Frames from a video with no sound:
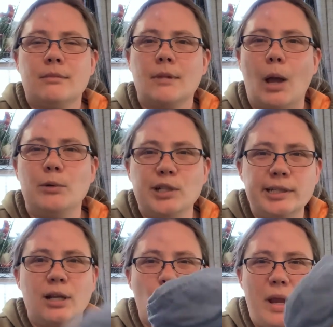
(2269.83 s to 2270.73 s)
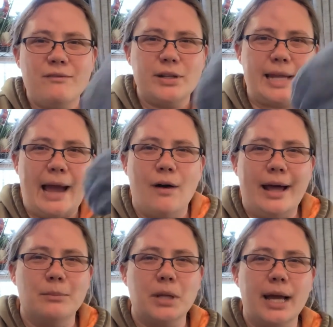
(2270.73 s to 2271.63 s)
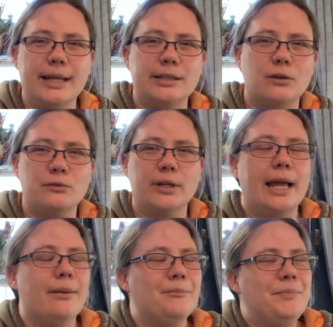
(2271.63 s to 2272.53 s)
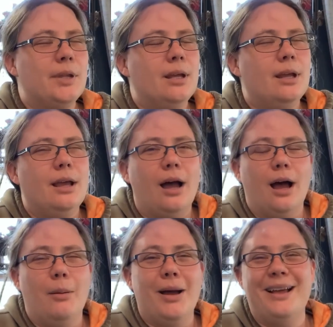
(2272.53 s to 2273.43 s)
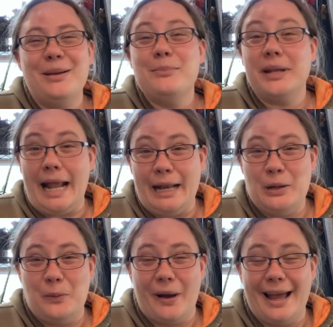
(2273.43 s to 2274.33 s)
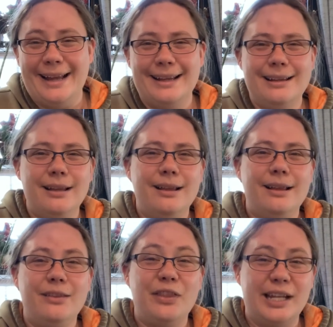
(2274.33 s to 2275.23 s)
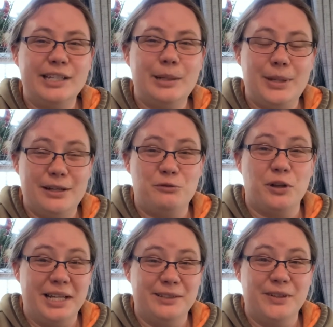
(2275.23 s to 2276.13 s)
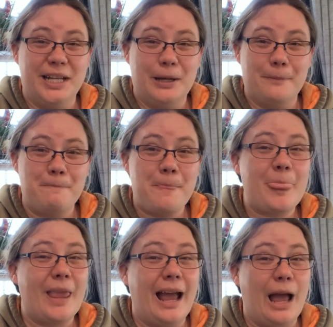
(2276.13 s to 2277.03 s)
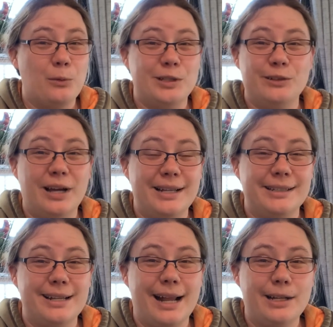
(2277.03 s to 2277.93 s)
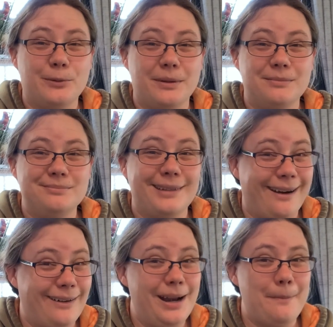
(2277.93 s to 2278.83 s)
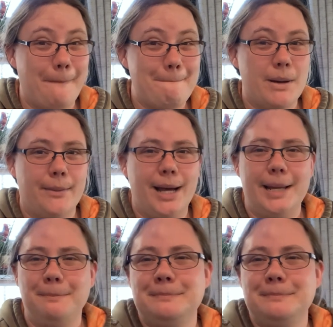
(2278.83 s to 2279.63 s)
I was just going to wave the towel at him, guys. Don't freak out. But anyway, that's going to be it for this video. I will see you guys in the next one. All right, bye-bye.